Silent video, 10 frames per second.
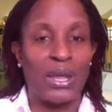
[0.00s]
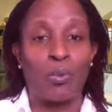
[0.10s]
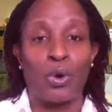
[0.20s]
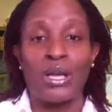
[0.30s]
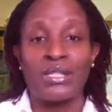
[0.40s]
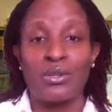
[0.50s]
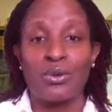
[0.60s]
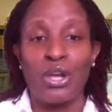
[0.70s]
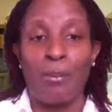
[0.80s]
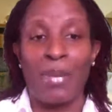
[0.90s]
that runs
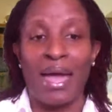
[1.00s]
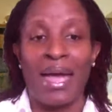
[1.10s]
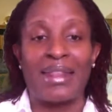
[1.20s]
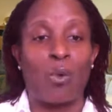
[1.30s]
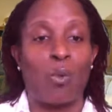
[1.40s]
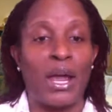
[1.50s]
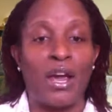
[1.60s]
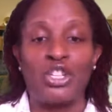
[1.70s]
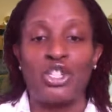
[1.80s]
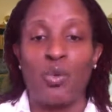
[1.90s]
through your mind, that
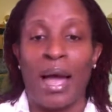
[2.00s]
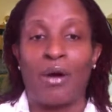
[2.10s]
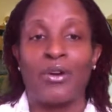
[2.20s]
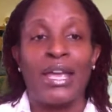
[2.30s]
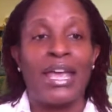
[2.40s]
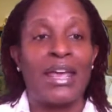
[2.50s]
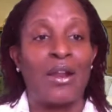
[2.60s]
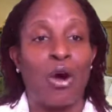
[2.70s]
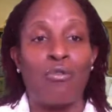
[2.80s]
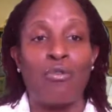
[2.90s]
wears you out
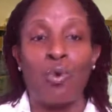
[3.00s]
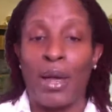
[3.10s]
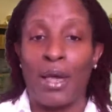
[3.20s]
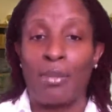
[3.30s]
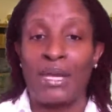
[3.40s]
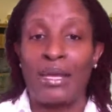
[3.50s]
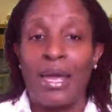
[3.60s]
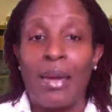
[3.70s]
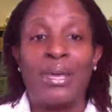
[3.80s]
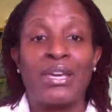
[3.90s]
and overwhelming
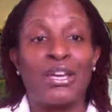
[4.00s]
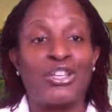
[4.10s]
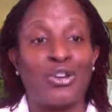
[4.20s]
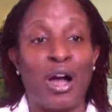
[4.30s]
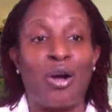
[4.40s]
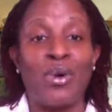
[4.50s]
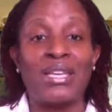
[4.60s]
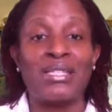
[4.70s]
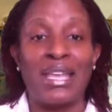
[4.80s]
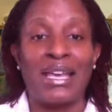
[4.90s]
because you're
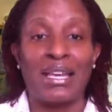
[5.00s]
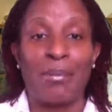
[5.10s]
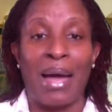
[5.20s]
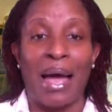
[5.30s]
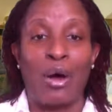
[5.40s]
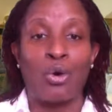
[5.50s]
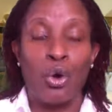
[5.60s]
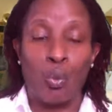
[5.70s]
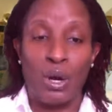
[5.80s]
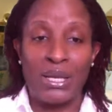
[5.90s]
always thinking about
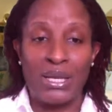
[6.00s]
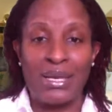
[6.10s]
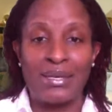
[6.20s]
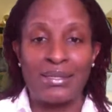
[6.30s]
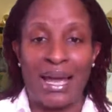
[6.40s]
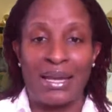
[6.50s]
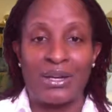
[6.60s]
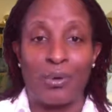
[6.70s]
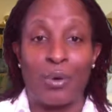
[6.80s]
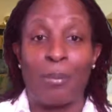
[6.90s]
what he's
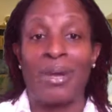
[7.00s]
not doing.